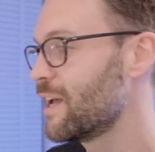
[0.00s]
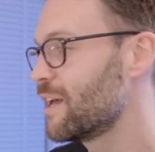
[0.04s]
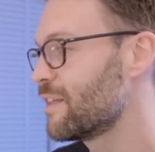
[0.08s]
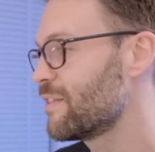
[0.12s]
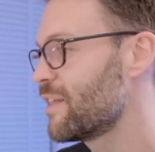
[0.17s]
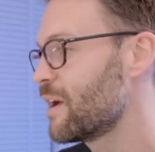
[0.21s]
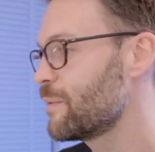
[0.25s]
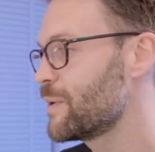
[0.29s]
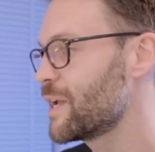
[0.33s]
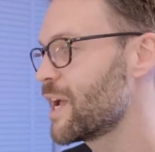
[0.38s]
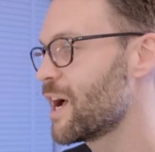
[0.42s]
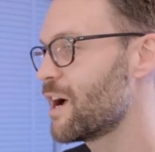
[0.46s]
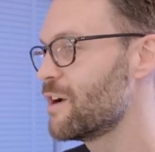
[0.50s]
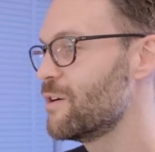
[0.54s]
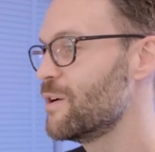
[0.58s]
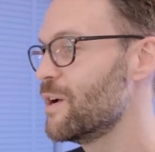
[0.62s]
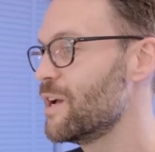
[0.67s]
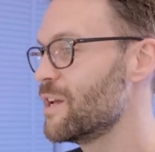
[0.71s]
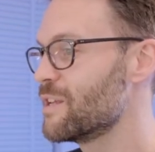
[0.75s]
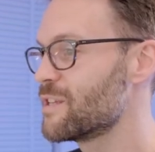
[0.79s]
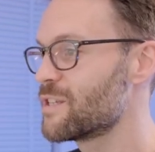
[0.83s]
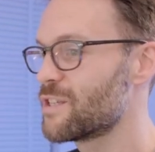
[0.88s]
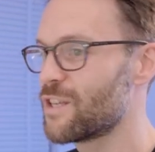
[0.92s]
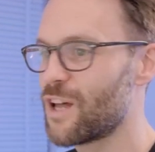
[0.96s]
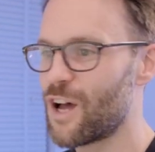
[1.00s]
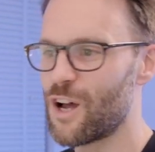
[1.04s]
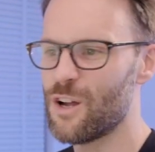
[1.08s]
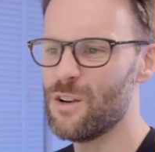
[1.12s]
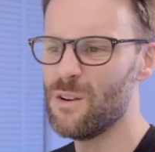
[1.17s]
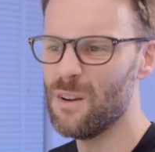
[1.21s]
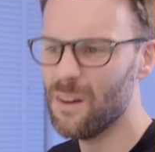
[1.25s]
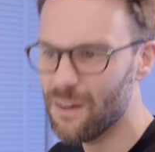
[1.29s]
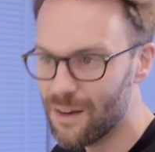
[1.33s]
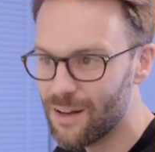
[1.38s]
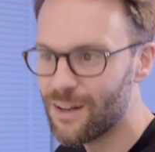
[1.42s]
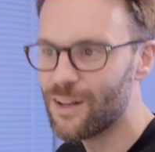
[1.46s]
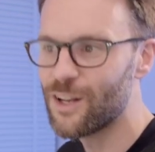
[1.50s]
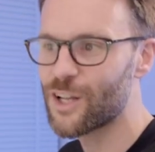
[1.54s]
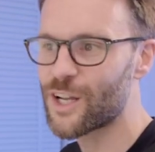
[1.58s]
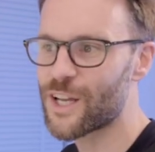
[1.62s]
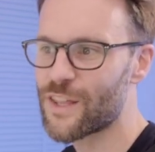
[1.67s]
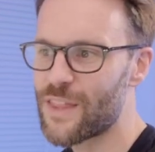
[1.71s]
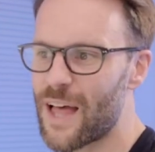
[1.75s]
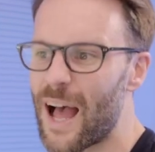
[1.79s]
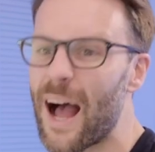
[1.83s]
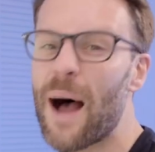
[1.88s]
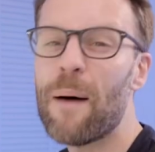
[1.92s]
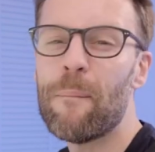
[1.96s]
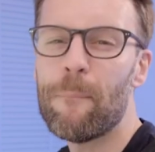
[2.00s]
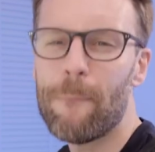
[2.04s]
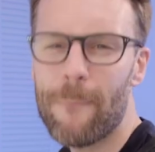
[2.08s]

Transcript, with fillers: There we go. So, look at that.